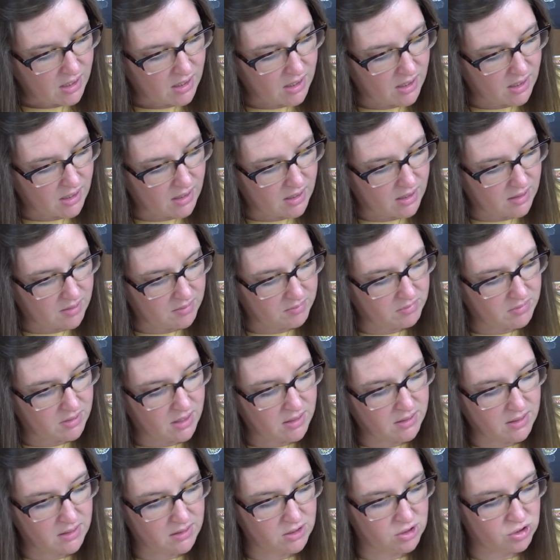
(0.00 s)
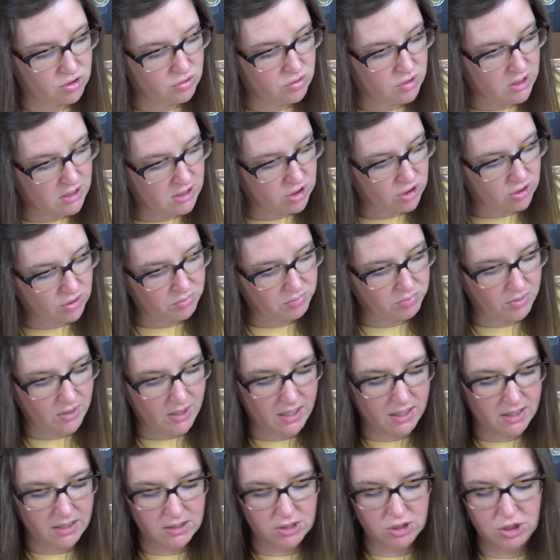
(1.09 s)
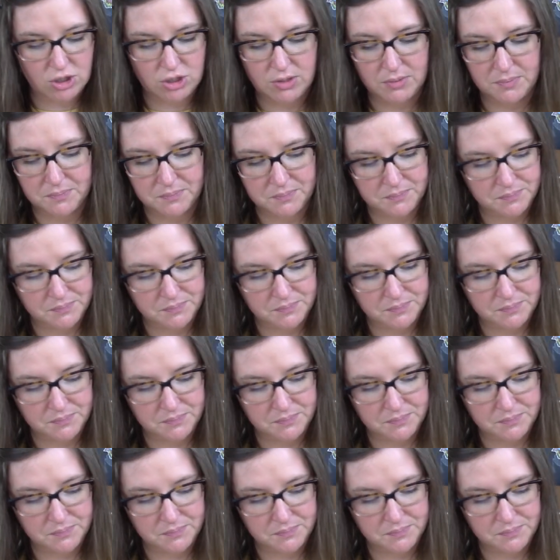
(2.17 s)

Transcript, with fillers: um, and then the judicial branch.